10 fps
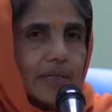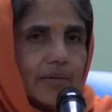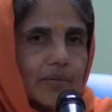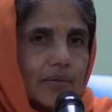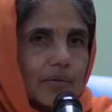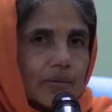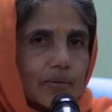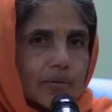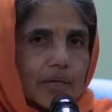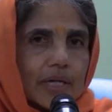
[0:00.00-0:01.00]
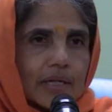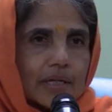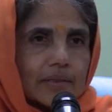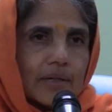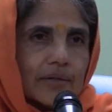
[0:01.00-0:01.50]
he would go to
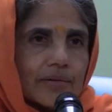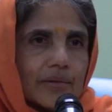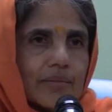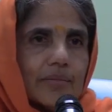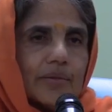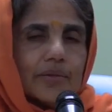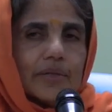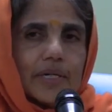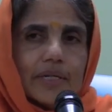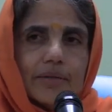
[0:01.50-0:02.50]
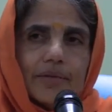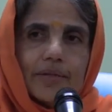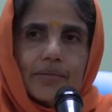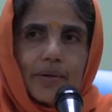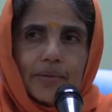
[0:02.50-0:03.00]
Kailas Ashram to study
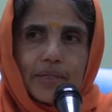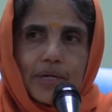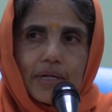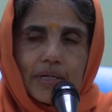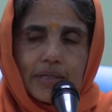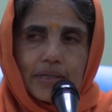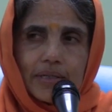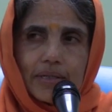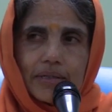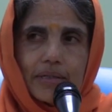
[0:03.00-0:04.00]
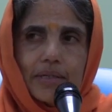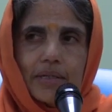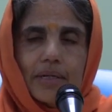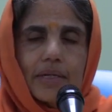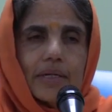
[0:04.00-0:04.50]
with Swami Taranandaji,